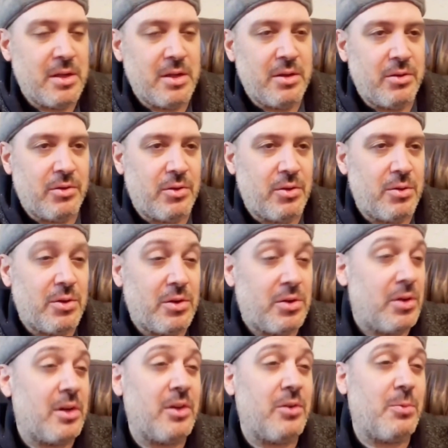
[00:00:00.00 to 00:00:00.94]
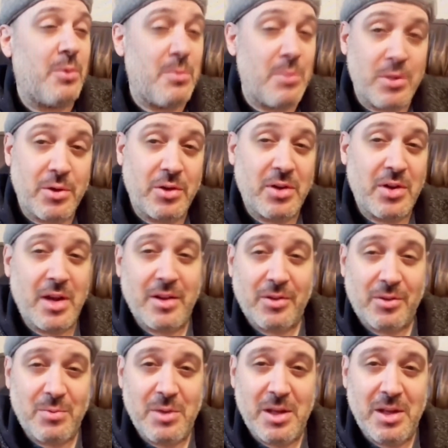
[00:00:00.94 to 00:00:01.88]
So the Turkish promoter
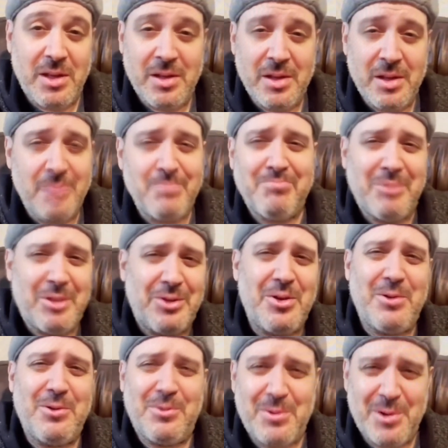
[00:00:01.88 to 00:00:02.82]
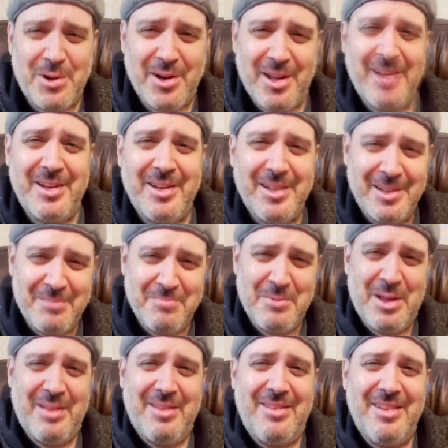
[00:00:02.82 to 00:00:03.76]
tells me, don't worry.
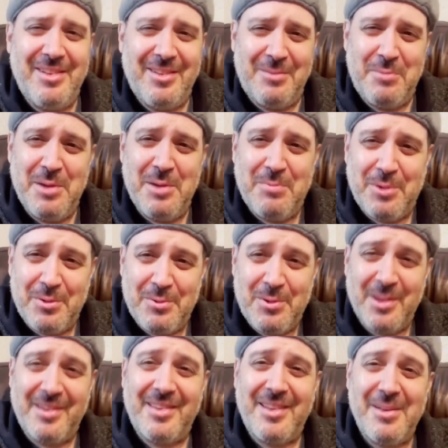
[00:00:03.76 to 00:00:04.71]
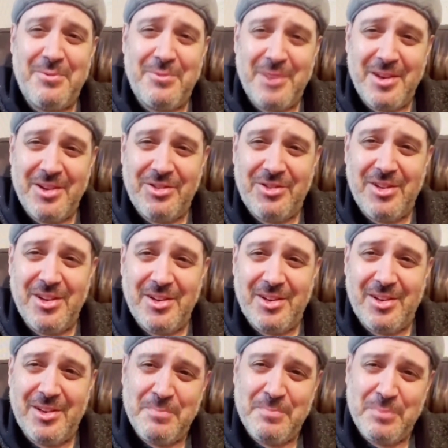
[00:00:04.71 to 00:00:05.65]
These people, once they finish
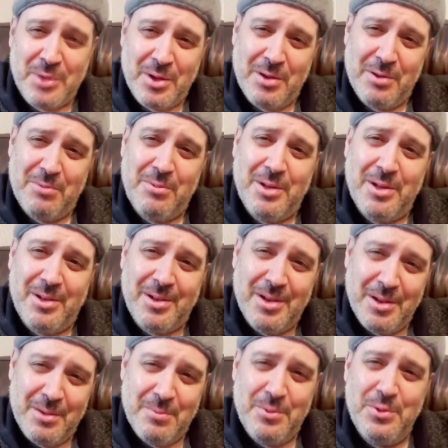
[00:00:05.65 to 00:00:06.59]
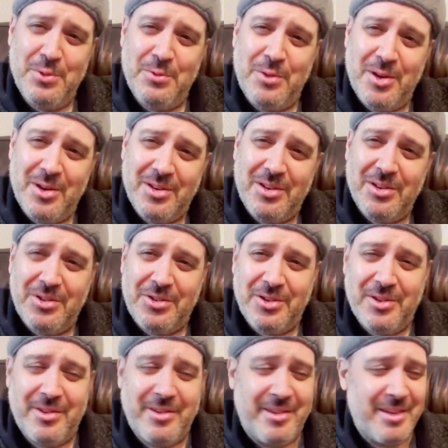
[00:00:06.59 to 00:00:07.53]
dinner, will move their
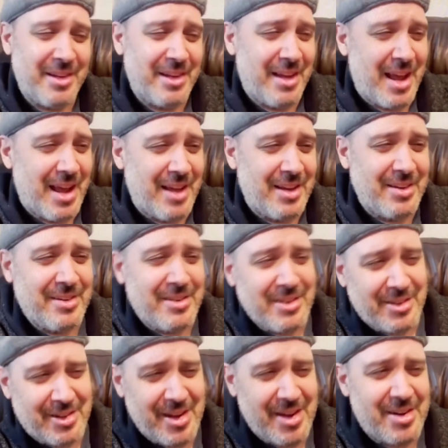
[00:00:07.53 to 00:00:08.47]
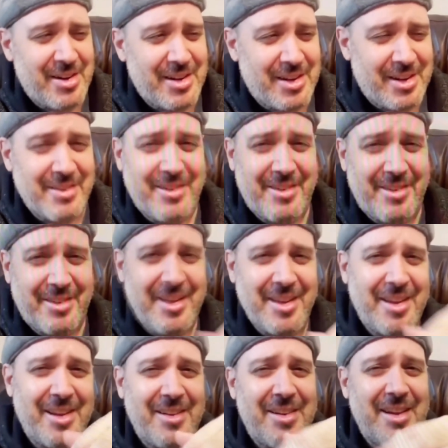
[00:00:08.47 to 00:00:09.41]
dishes and Terra can
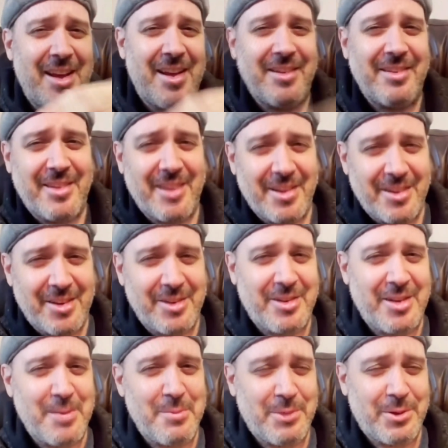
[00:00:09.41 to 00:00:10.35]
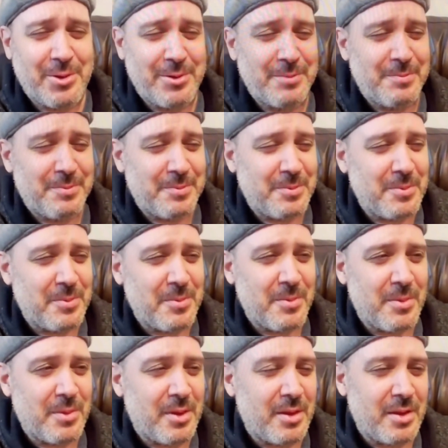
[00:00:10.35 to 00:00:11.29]
sing and dance on their table.
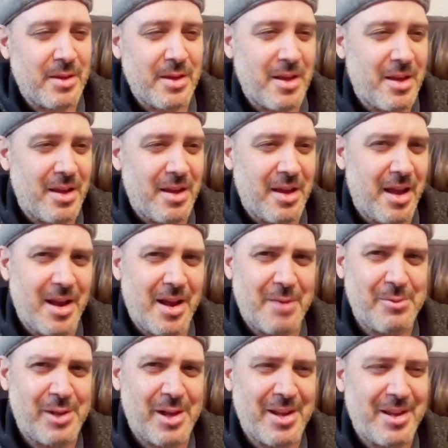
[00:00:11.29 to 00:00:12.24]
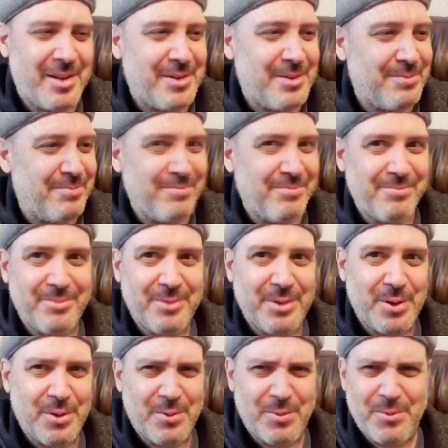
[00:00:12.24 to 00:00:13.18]
And I'm like,
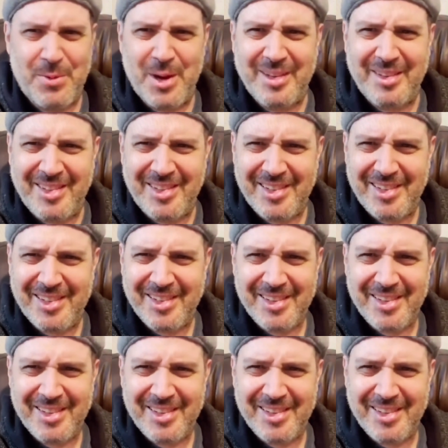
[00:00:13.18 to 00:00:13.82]
what?